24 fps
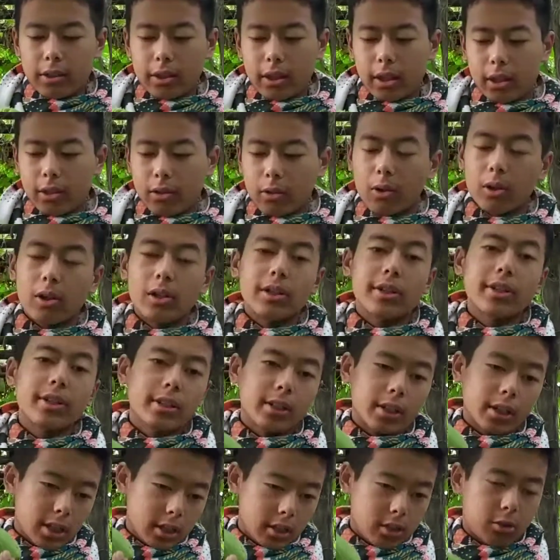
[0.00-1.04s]
They called it
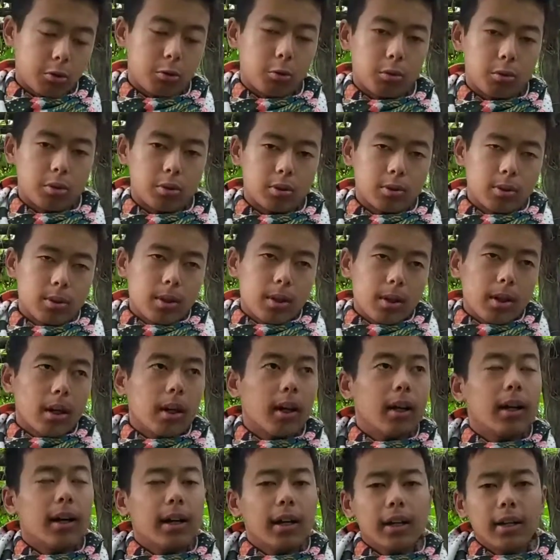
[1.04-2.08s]
iskus,
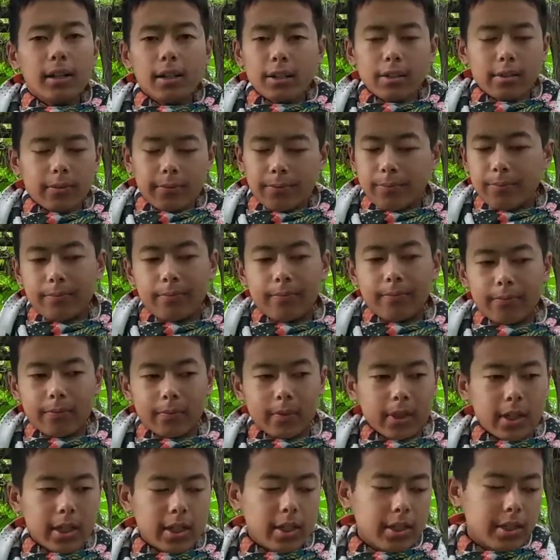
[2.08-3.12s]
and
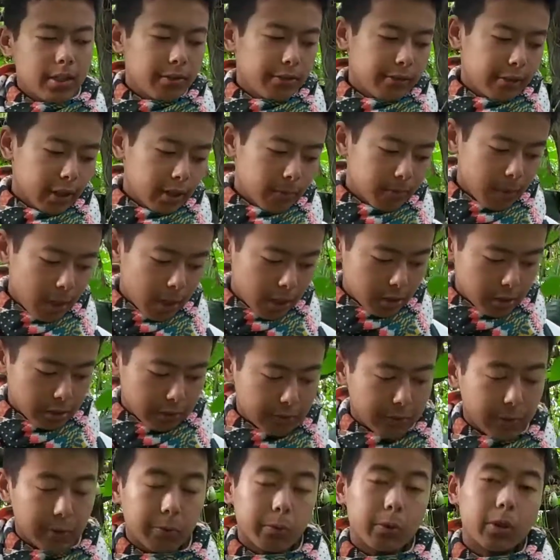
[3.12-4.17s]
in different parts
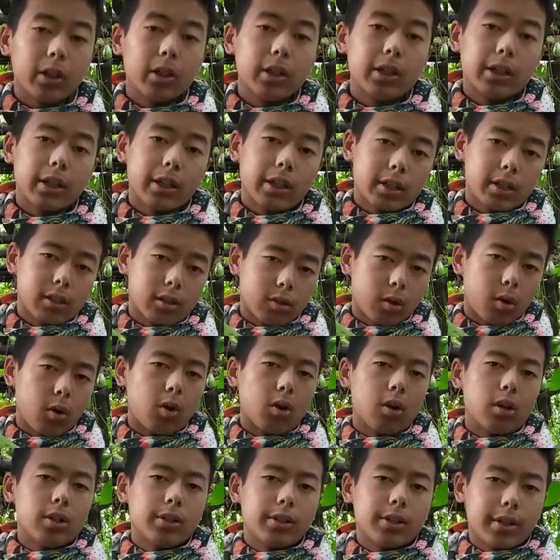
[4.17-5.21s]
of the world it is
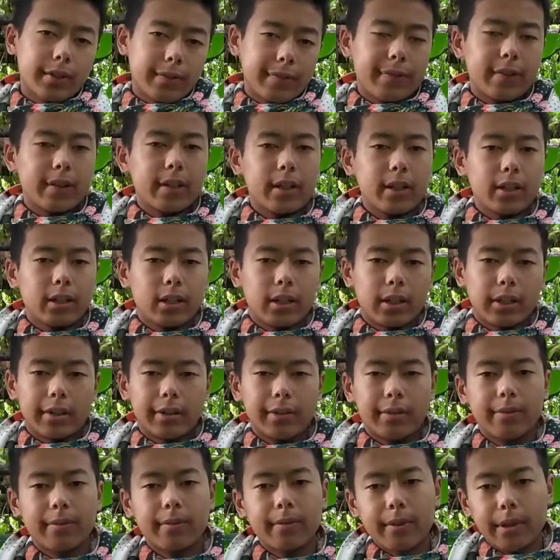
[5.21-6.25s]
called differently.
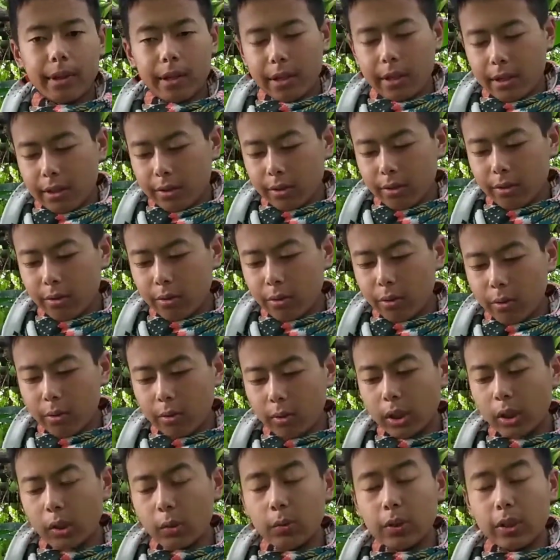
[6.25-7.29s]
So
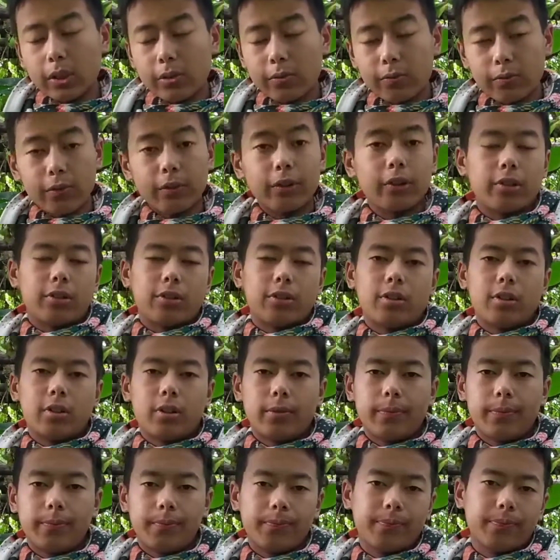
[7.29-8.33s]
it was first
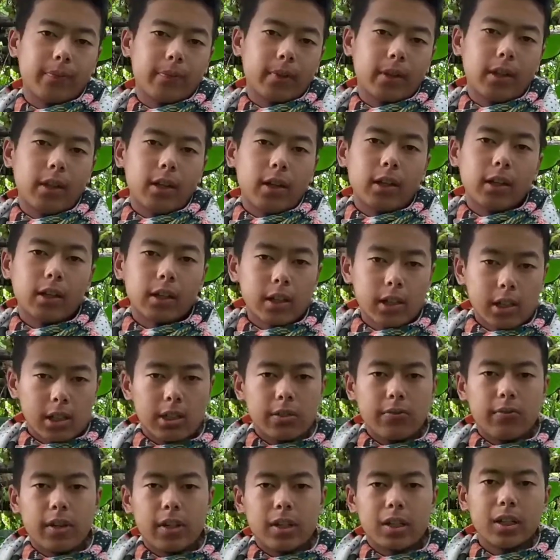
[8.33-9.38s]

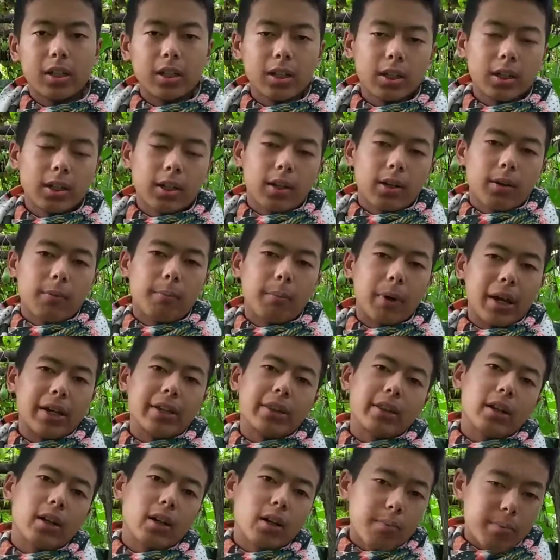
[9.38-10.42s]
cultivated by
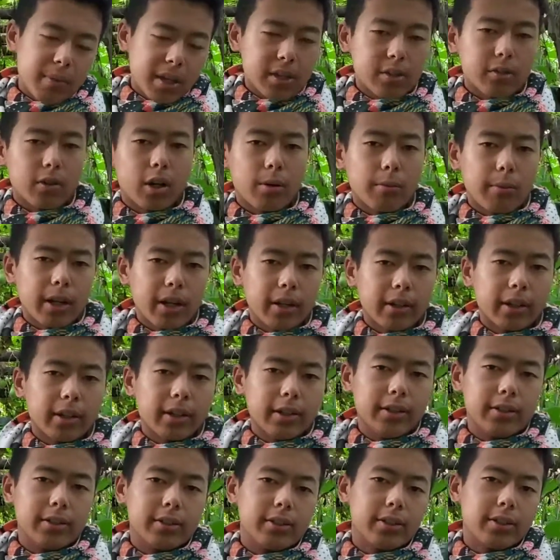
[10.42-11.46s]
the
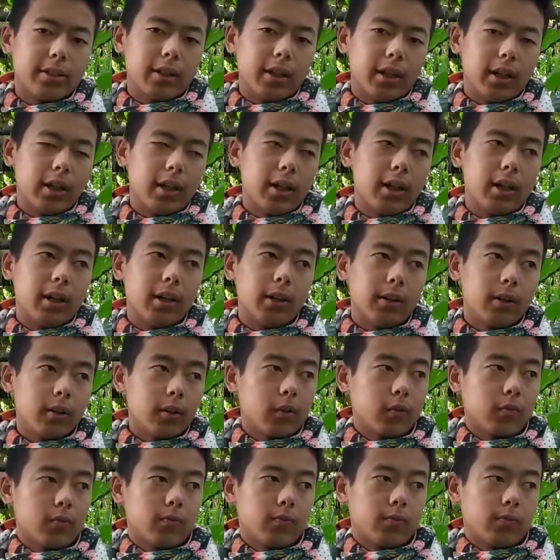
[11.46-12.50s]
Mesoamericans
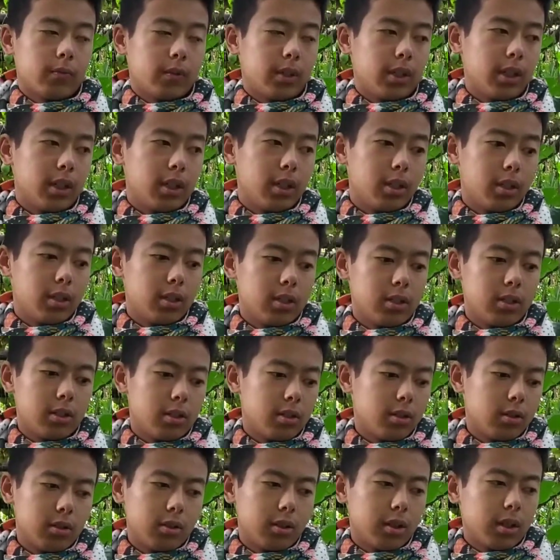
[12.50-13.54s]

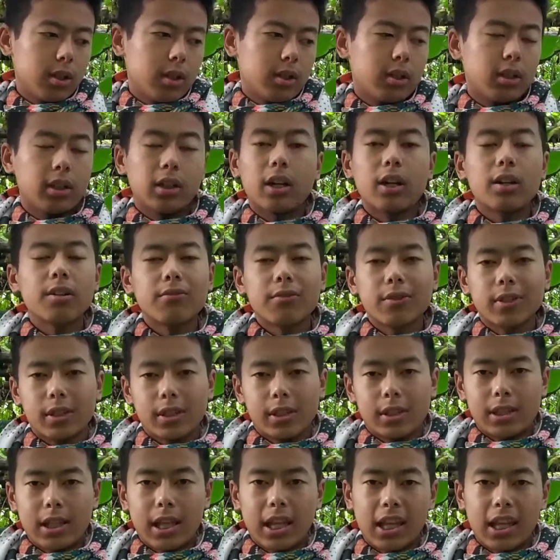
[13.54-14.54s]
in the countries